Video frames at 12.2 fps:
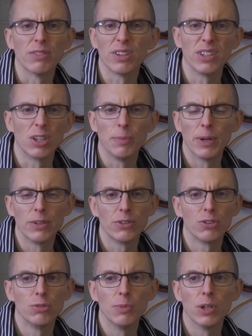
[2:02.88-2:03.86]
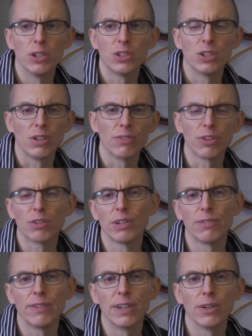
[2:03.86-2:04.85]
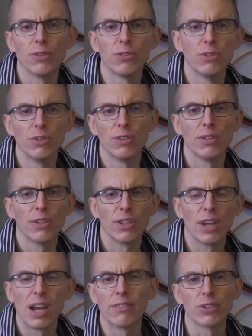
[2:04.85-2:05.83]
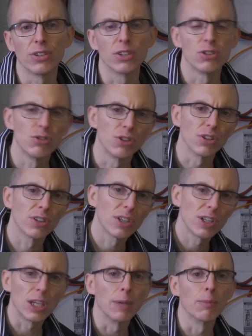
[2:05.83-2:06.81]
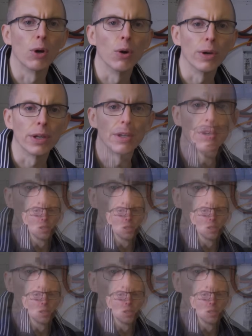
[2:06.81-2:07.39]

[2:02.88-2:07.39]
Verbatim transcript: have to think about it too much. If the grid fails, everything should just keep going.